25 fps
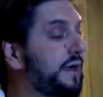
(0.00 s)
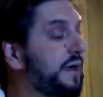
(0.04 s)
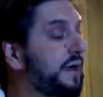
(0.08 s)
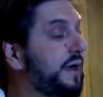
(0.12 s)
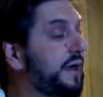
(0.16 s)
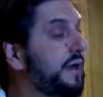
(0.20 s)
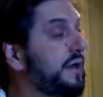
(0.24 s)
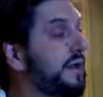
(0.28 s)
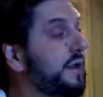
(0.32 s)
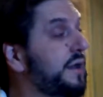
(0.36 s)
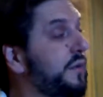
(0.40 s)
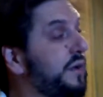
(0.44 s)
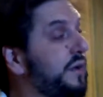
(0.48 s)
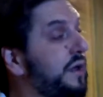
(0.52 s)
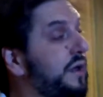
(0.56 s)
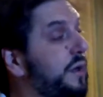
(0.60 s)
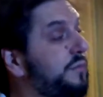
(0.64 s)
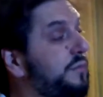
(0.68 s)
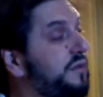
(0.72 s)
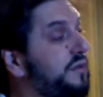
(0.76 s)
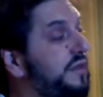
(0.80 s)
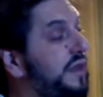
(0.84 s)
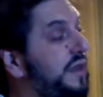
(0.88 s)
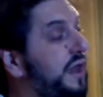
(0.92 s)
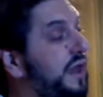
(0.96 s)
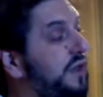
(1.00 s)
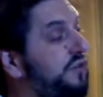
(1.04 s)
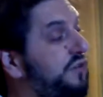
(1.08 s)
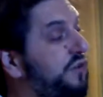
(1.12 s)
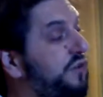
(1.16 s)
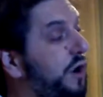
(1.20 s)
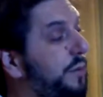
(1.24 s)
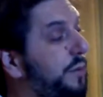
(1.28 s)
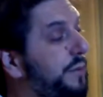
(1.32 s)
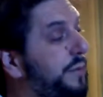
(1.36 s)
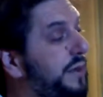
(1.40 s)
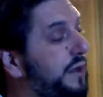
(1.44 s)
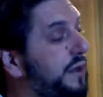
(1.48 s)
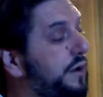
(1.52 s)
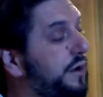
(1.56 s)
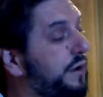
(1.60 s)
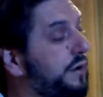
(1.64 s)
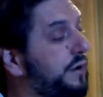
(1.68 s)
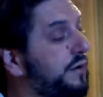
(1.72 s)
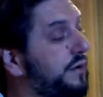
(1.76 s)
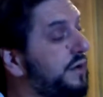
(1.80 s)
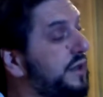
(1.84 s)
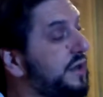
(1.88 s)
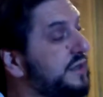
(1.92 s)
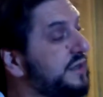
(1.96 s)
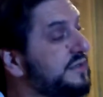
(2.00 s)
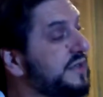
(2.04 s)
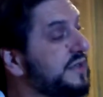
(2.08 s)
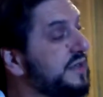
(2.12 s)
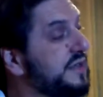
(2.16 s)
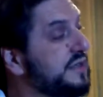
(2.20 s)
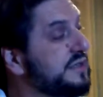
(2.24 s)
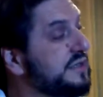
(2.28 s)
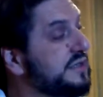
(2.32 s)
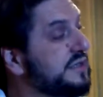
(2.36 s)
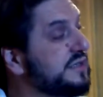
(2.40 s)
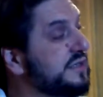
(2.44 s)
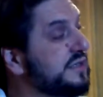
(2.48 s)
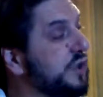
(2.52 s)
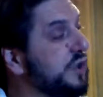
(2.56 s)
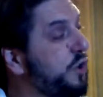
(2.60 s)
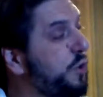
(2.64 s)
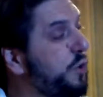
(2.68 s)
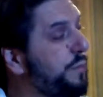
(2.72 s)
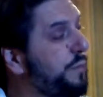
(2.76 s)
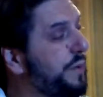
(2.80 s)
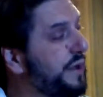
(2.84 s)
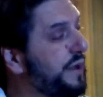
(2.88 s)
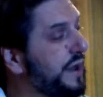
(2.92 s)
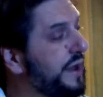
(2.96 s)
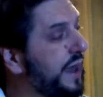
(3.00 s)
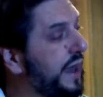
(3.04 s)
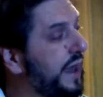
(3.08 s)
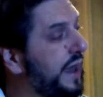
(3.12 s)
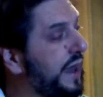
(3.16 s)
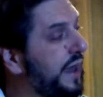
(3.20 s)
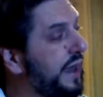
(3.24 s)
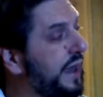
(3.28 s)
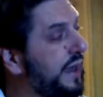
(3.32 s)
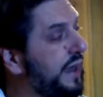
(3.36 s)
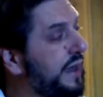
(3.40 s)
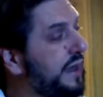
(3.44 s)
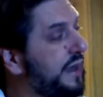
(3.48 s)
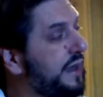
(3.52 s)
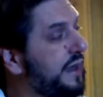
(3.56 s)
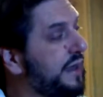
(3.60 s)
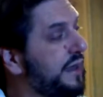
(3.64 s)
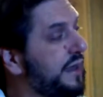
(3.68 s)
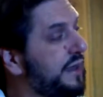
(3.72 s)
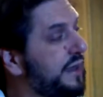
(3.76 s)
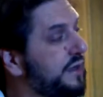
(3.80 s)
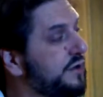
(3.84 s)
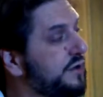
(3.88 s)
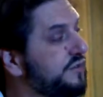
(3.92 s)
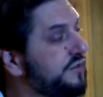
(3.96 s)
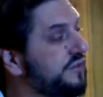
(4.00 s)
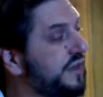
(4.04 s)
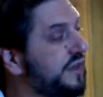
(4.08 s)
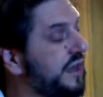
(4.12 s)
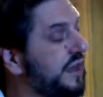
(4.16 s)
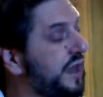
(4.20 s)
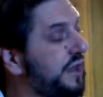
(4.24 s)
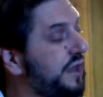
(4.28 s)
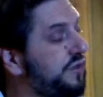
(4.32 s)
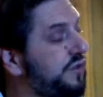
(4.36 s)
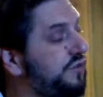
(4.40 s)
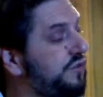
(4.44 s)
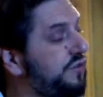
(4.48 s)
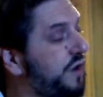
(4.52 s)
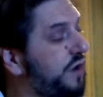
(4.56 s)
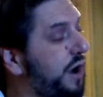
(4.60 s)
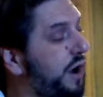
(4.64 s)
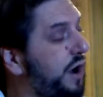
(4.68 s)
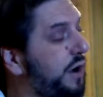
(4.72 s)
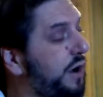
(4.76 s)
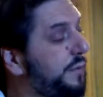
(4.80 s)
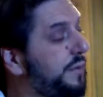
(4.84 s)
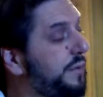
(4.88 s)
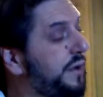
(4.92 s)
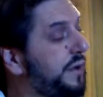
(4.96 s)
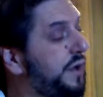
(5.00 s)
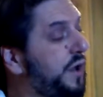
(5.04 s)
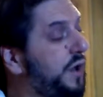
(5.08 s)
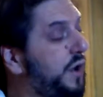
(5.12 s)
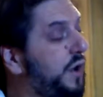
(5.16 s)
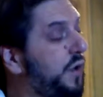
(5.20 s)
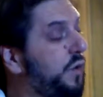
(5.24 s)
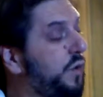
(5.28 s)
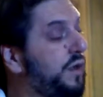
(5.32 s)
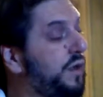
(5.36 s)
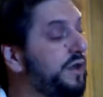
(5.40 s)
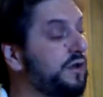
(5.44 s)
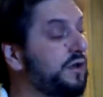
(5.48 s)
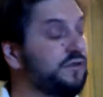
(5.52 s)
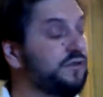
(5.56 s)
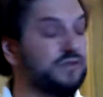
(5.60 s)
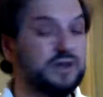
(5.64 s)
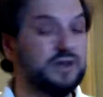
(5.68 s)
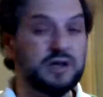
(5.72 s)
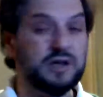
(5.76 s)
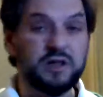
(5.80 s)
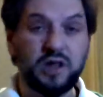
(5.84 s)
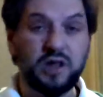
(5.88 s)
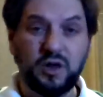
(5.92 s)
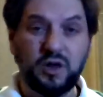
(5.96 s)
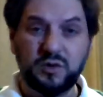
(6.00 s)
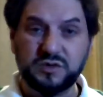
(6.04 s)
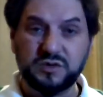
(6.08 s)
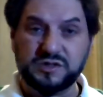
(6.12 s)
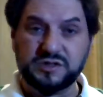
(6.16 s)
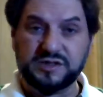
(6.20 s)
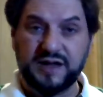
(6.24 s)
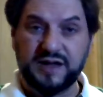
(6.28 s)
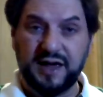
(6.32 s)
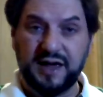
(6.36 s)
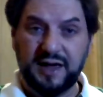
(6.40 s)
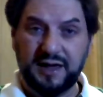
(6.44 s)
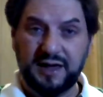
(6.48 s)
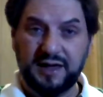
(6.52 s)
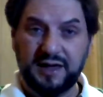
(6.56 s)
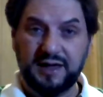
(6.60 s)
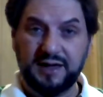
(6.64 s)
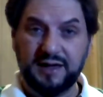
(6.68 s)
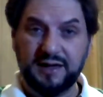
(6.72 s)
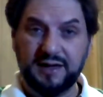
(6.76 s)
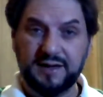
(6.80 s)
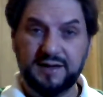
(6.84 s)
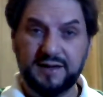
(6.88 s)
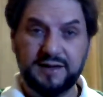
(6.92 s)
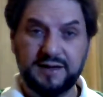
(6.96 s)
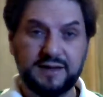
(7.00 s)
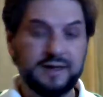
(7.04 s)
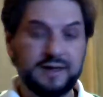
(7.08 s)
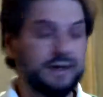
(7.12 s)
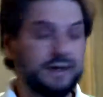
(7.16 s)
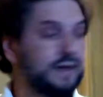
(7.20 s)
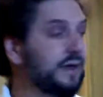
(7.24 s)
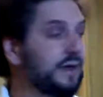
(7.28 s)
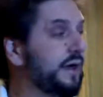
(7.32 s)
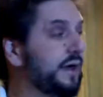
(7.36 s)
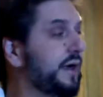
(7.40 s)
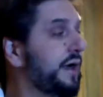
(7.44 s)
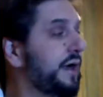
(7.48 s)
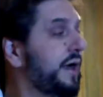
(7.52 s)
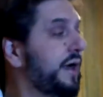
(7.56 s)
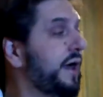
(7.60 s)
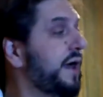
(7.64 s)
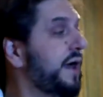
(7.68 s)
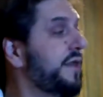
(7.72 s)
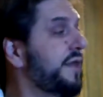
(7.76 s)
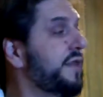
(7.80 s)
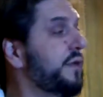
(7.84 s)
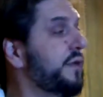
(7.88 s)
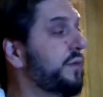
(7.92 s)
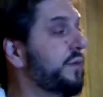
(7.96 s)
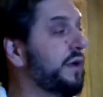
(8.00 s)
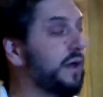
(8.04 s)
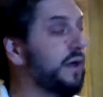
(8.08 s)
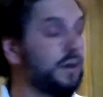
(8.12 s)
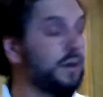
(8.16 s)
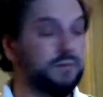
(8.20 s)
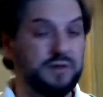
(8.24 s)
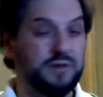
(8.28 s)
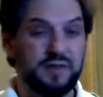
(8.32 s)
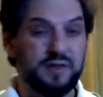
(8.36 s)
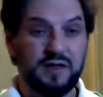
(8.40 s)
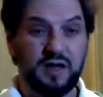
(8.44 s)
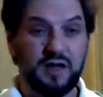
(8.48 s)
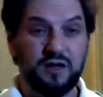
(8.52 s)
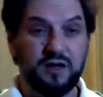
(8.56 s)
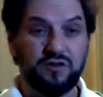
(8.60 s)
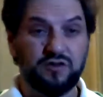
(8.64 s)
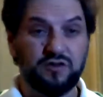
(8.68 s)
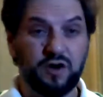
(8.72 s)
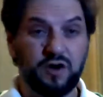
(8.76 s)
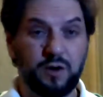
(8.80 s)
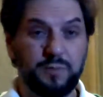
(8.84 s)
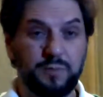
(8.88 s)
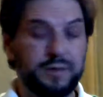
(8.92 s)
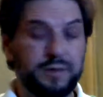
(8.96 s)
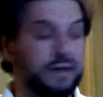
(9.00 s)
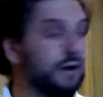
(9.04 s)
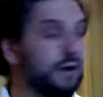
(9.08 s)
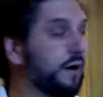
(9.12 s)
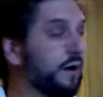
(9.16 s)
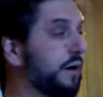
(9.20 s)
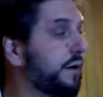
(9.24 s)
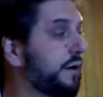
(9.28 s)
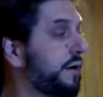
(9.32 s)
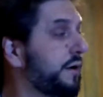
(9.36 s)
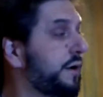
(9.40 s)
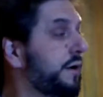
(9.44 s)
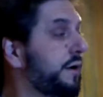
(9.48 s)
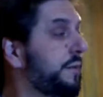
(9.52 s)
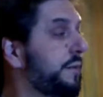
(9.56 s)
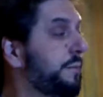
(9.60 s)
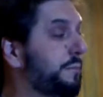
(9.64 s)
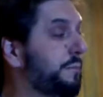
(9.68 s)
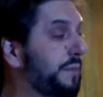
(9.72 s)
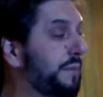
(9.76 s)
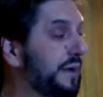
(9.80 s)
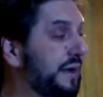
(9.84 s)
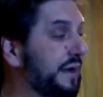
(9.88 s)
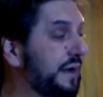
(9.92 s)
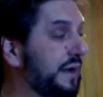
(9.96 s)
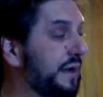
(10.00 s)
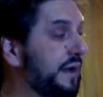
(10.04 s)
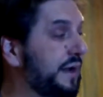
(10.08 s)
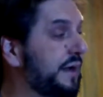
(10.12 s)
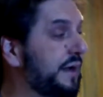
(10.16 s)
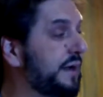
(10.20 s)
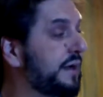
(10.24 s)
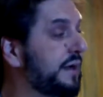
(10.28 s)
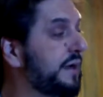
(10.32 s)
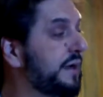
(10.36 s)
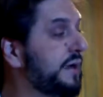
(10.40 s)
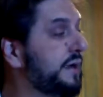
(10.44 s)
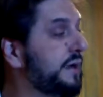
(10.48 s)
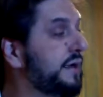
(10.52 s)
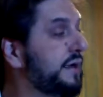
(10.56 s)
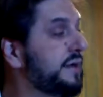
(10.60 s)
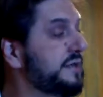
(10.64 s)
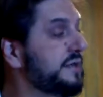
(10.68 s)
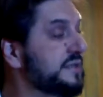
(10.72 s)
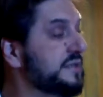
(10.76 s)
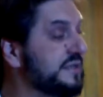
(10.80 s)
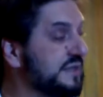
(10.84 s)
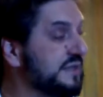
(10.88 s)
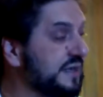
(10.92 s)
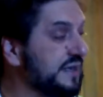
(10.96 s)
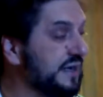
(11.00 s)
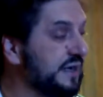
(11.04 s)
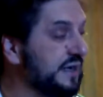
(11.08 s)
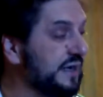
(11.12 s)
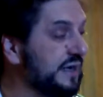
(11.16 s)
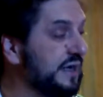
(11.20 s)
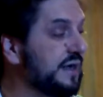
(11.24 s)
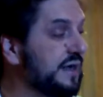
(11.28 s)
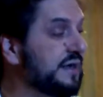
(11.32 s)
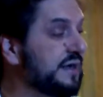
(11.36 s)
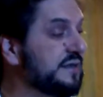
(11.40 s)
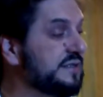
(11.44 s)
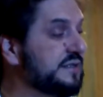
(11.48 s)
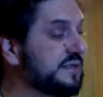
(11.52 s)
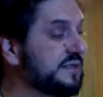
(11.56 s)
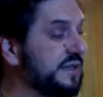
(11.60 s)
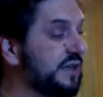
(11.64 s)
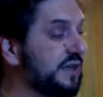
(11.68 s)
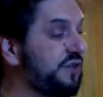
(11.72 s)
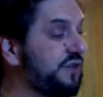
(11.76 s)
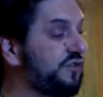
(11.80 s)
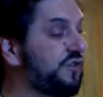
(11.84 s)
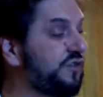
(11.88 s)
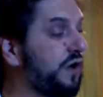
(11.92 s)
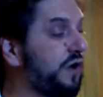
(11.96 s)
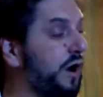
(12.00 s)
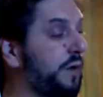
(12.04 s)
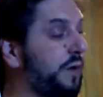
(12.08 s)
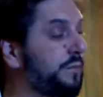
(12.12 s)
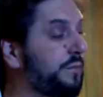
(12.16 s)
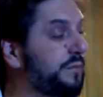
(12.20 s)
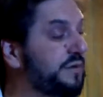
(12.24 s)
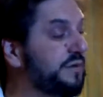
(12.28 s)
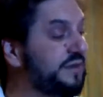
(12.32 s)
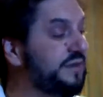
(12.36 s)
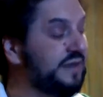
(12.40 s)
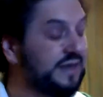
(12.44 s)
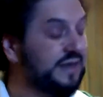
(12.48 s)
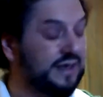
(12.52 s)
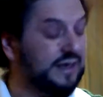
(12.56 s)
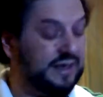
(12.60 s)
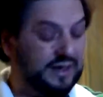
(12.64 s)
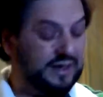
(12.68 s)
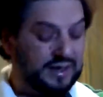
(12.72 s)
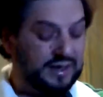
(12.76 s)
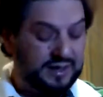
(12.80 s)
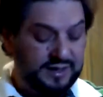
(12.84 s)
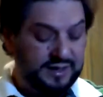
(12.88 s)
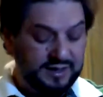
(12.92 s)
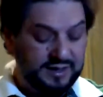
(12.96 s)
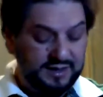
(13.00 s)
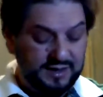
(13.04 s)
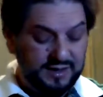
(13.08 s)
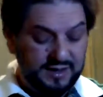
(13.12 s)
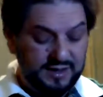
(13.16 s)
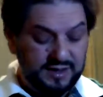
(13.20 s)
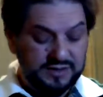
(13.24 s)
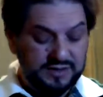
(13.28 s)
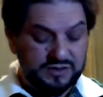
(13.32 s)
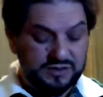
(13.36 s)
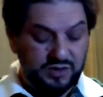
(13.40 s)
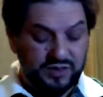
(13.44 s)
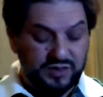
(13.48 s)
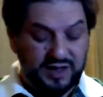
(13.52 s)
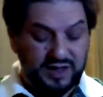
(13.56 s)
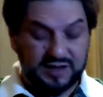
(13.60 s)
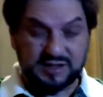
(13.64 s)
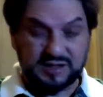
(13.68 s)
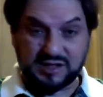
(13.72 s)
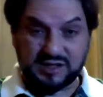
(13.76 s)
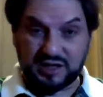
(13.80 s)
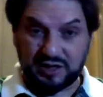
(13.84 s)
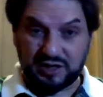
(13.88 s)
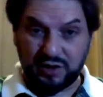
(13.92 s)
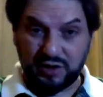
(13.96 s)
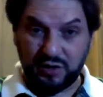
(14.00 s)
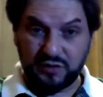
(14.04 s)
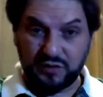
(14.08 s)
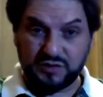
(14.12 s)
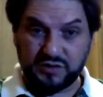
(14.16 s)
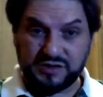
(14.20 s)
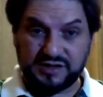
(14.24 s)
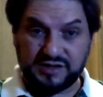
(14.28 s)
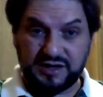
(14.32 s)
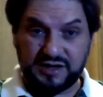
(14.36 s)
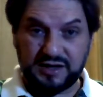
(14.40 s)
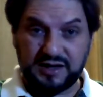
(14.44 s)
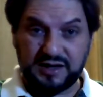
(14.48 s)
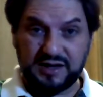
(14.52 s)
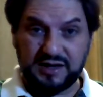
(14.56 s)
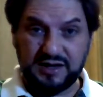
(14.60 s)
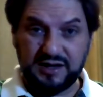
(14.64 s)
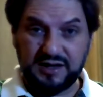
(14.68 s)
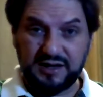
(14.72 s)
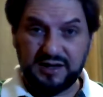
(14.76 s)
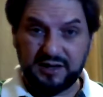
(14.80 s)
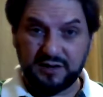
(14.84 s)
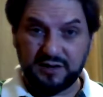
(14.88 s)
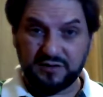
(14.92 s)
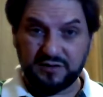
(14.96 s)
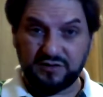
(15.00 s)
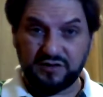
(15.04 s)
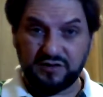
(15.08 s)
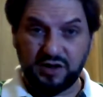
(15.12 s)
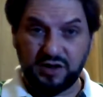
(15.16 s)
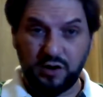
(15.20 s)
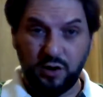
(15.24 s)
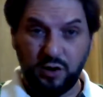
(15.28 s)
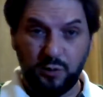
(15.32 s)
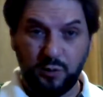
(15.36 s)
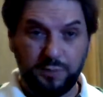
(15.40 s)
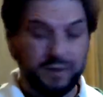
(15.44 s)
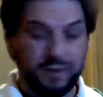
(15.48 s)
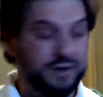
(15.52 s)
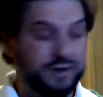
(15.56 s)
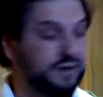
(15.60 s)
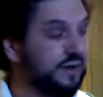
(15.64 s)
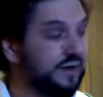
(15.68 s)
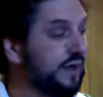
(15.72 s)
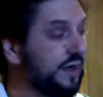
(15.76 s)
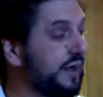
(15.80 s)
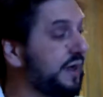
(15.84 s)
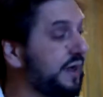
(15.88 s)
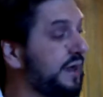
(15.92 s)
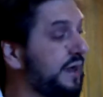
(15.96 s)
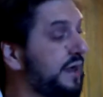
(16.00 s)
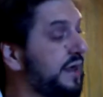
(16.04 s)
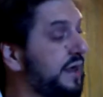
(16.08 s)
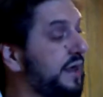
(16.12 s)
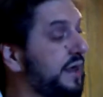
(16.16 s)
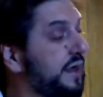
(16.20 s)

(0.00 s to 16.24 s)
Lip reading: And we come to the A sharp here. See, this is the open A, here's the A sharp, well here's the closed A. And then we come to the A sharp here. B, C, C sharp, D. So that's the closed D, here's the open D.